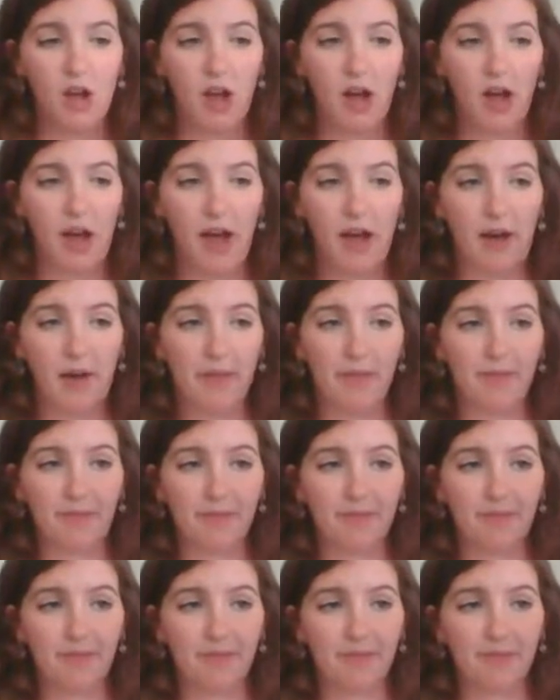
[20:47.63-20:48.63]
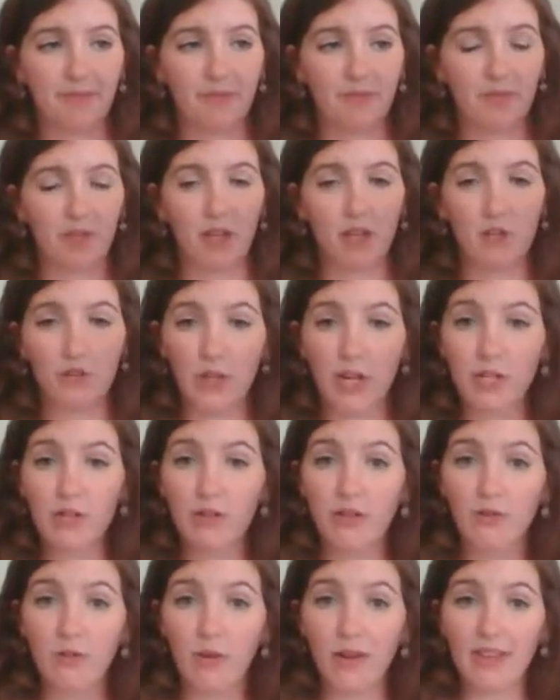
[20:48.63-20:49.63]

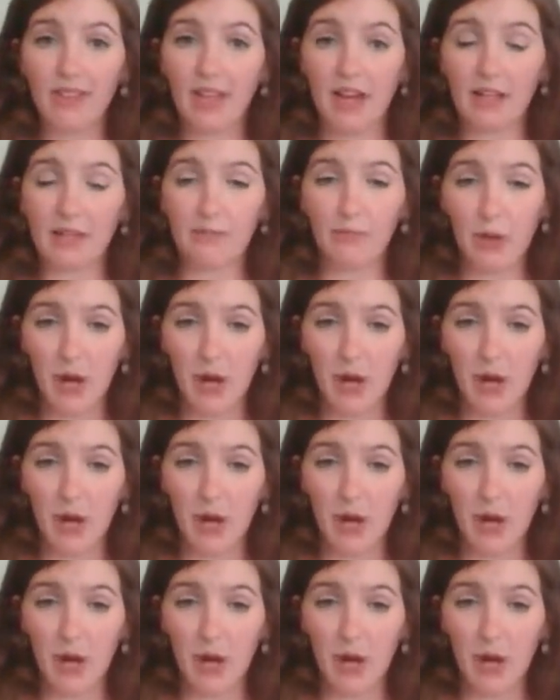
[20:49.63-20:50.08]
that